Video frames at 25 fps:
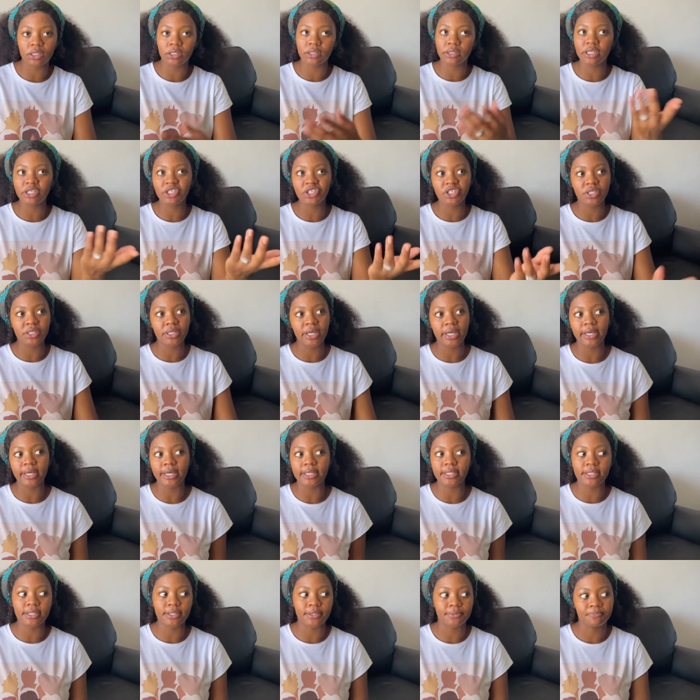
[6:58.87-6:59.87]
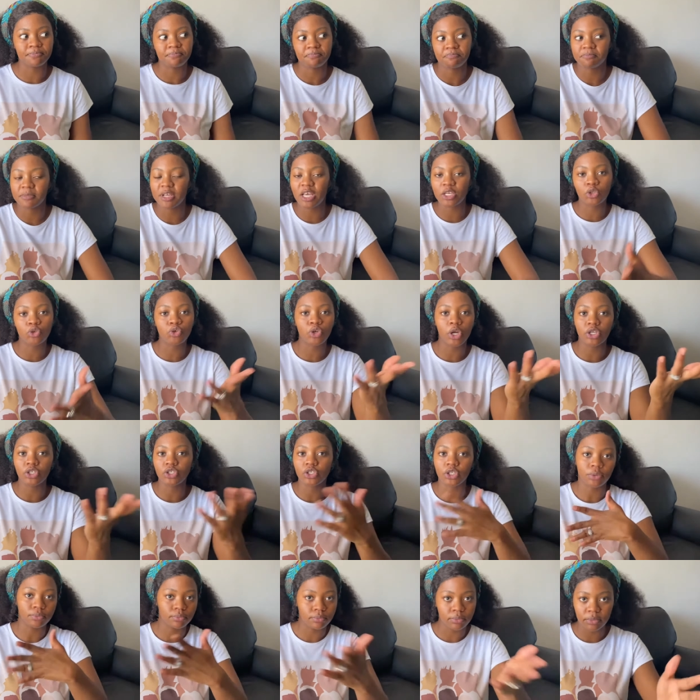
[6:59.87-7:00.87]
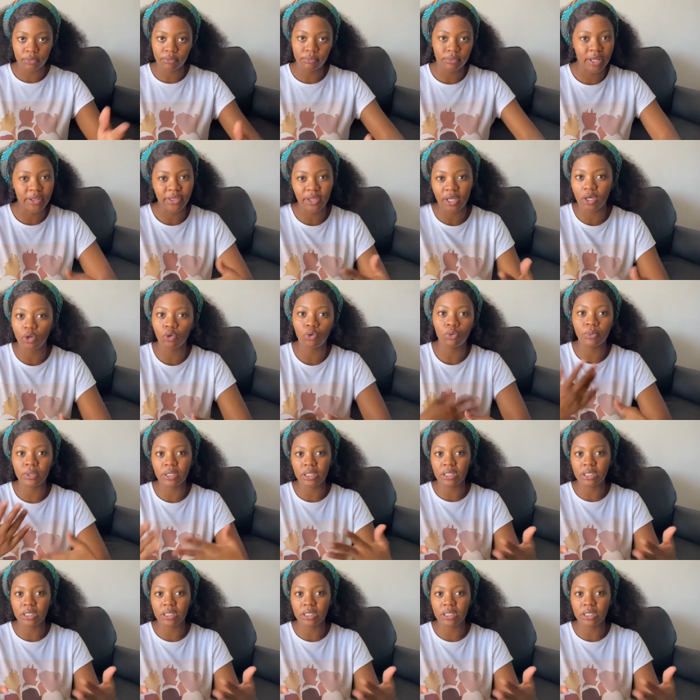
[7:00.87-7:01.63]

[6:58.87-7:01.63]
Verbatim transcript: let's just say it's a stranger. I think it'll be